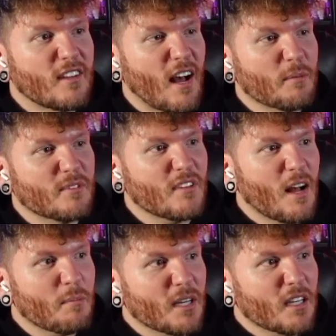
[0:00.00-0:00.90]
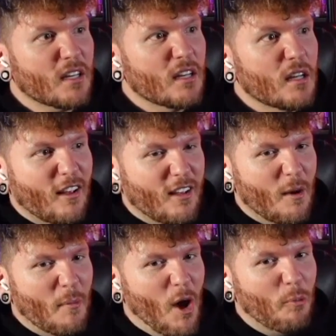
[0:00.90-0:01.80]
Stop stopping. Go!
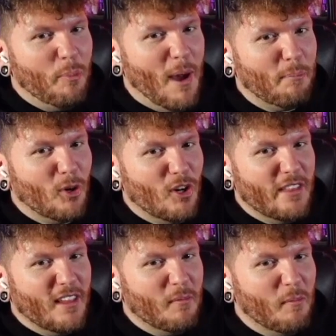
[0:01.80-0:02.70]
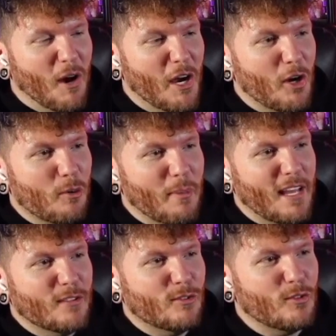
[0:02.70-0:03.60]
Come on, Pepper in the Iron
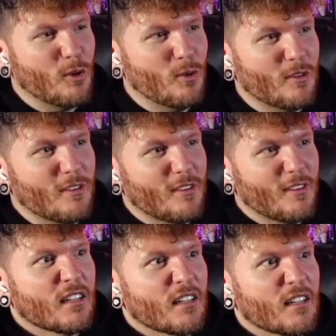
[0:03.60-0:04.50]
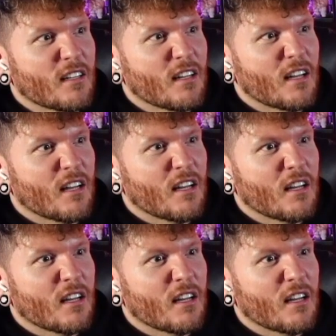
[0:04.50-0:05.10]
Man suit. Johnny!